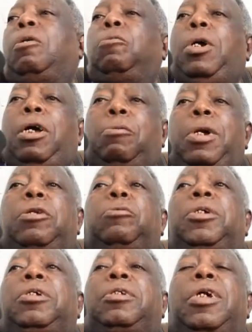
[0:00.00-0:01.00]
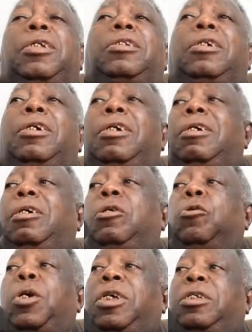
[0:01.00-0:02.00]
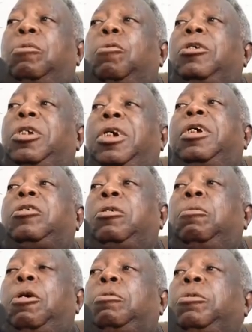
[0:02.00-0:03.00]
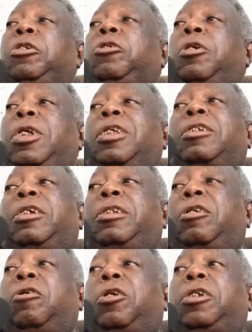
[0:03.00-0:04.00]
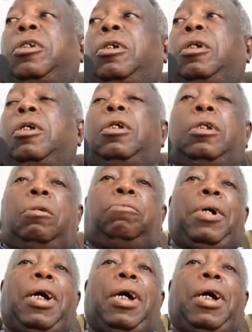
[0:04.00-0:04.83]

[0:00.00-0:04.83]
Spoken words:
Where do we start? You can see what region has created already. The